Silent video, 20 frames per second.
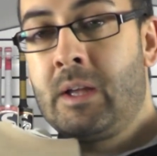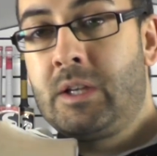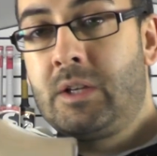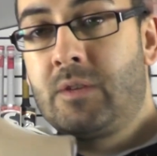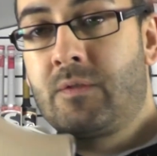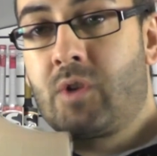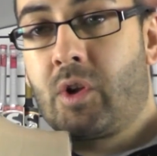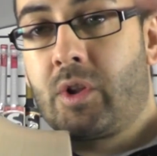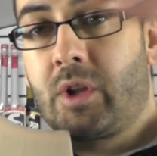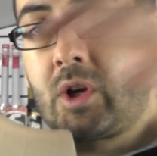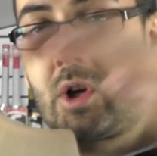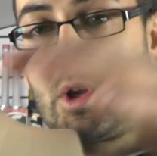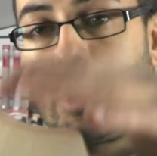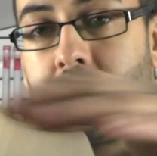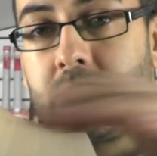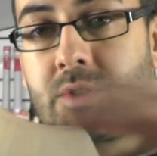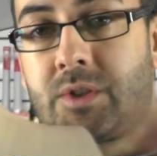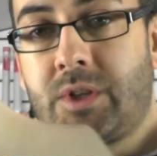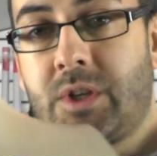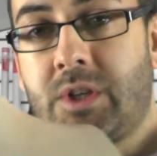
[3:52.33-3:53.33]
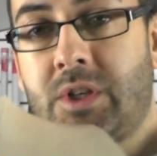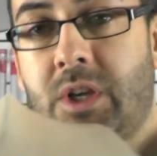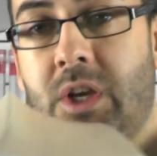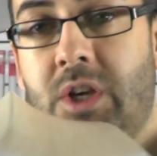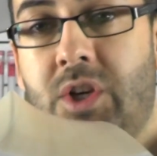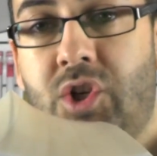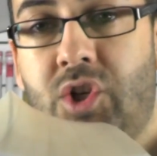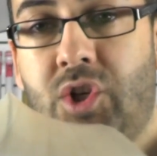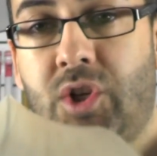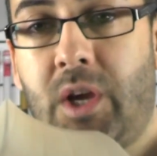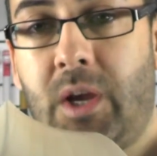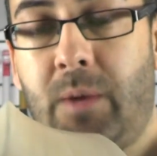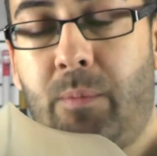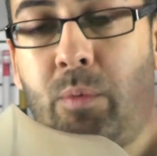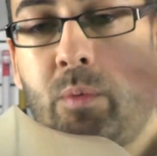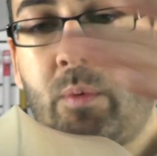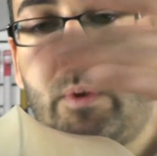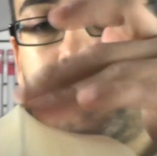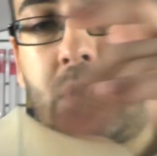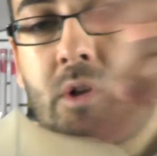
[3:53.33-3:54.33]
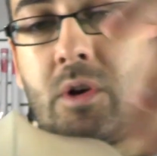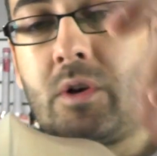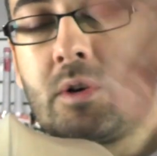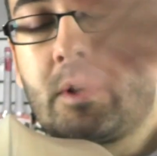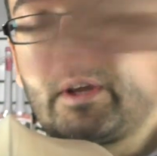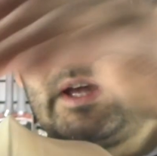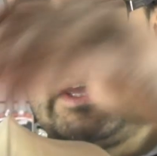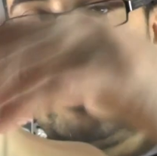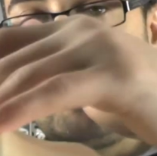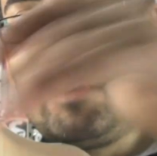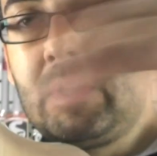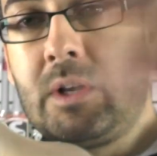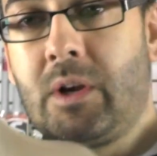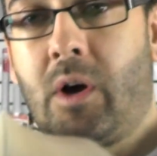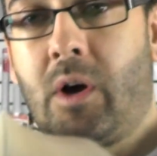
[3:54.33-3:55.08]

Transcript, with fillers: You've got the Colossus shape with the concaving